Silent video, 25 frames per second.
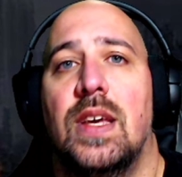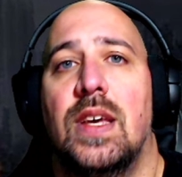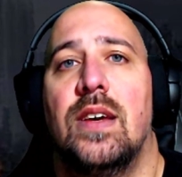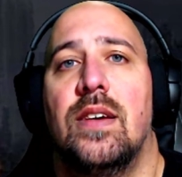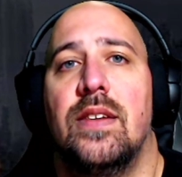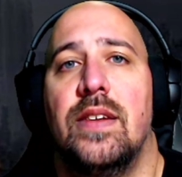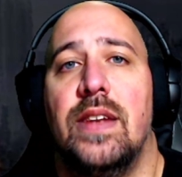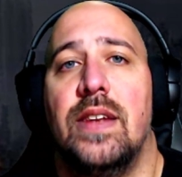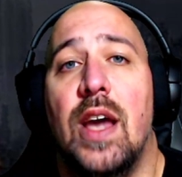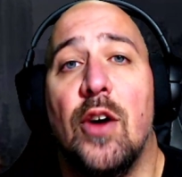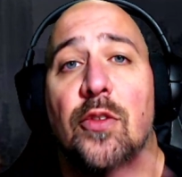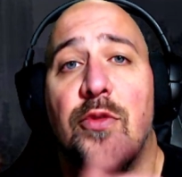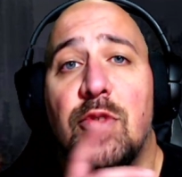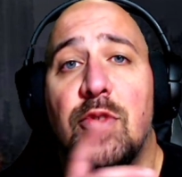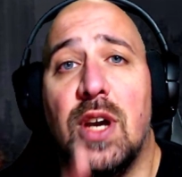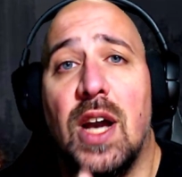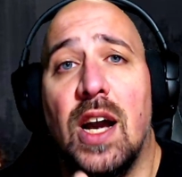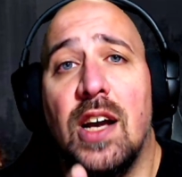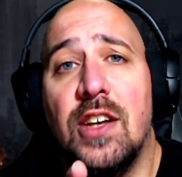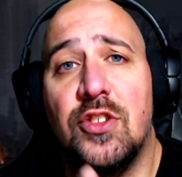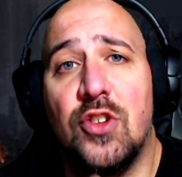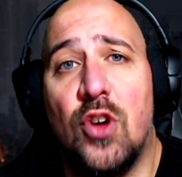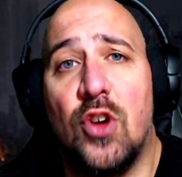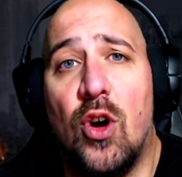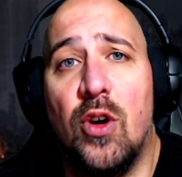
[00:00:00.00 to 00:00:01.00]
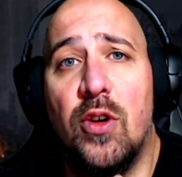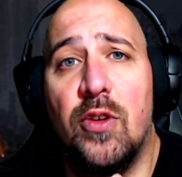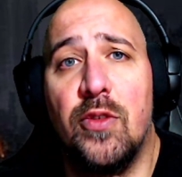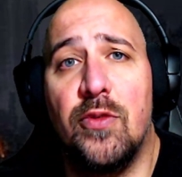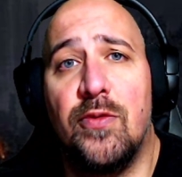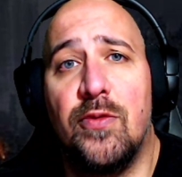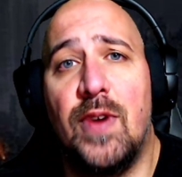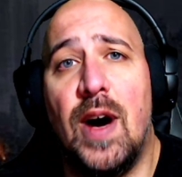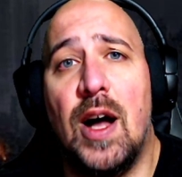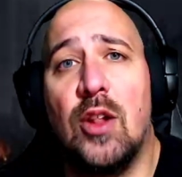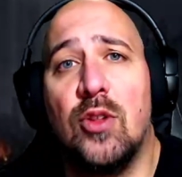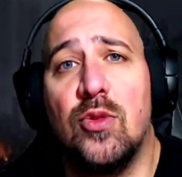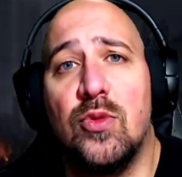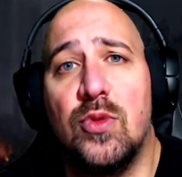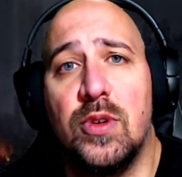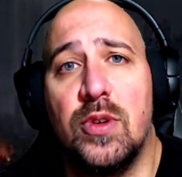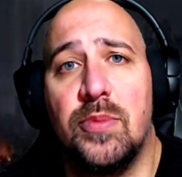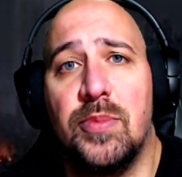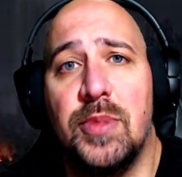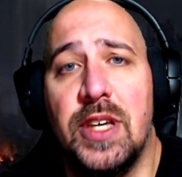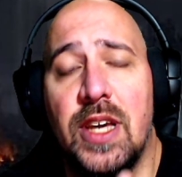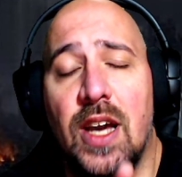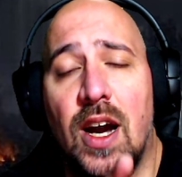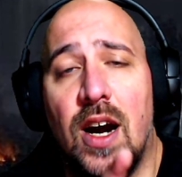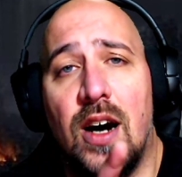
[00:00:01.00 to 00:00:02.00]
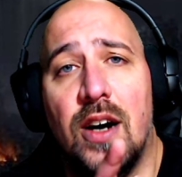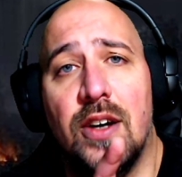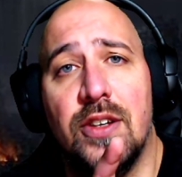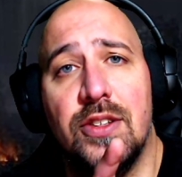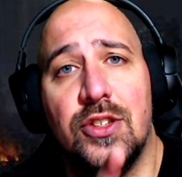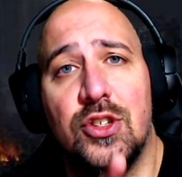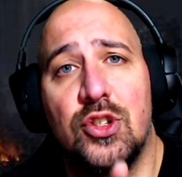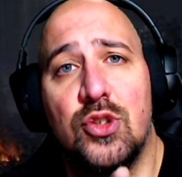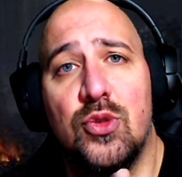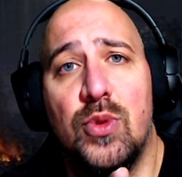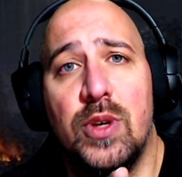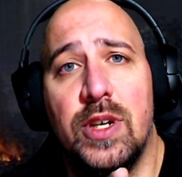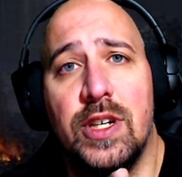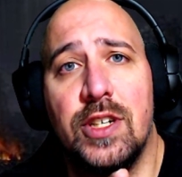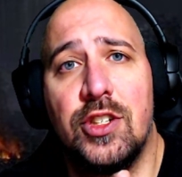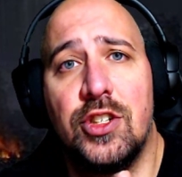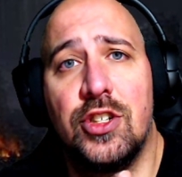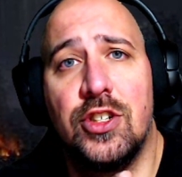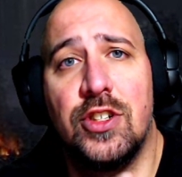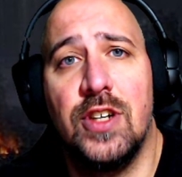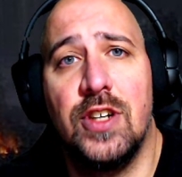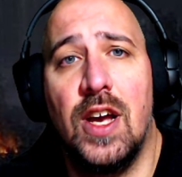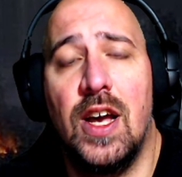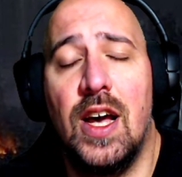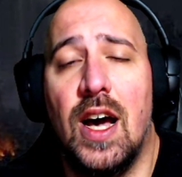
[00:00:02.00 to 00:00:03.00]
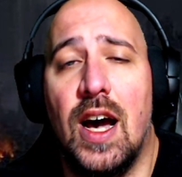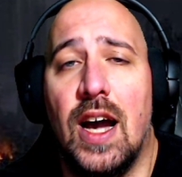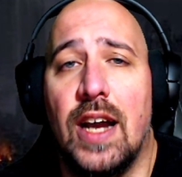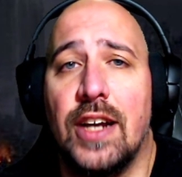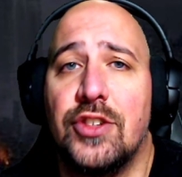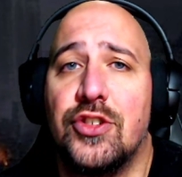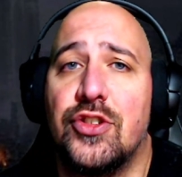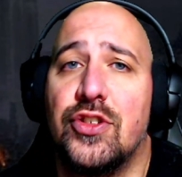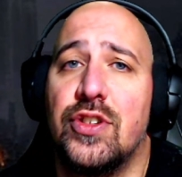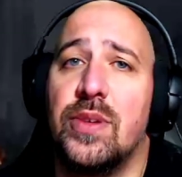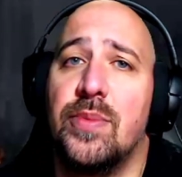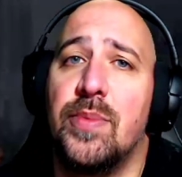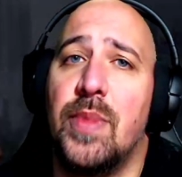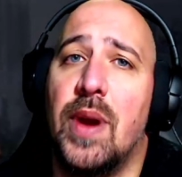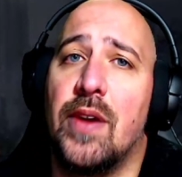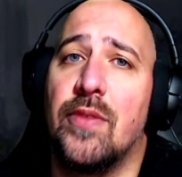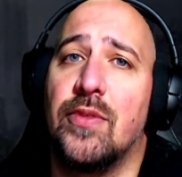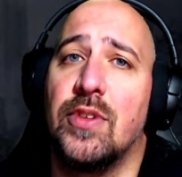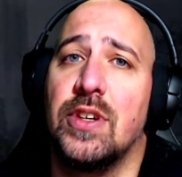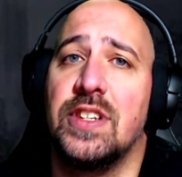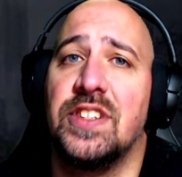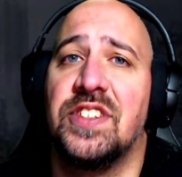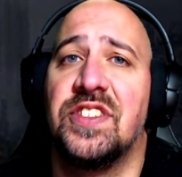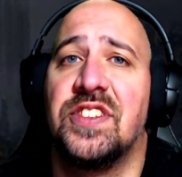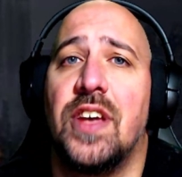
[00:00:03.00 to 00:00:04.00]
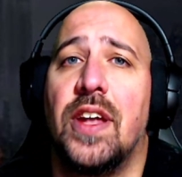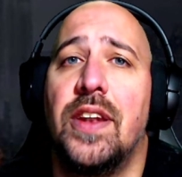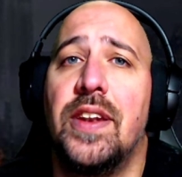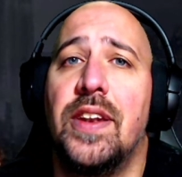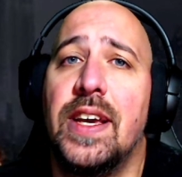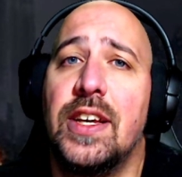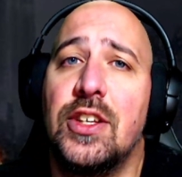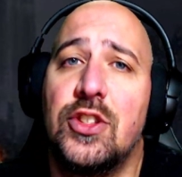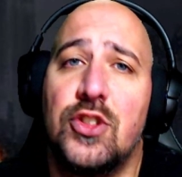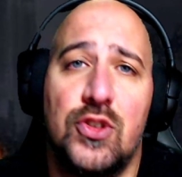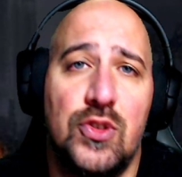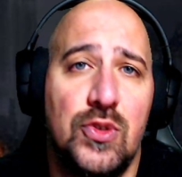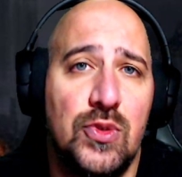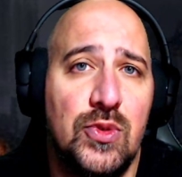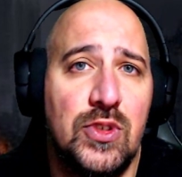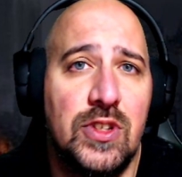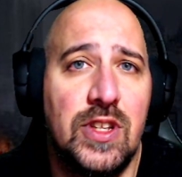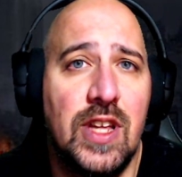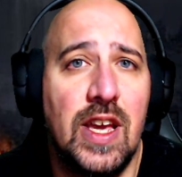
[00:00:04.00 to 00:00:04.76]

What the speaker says: Now, if you guys aren't following me on Twitch, I stream every Sunday, Tuesday,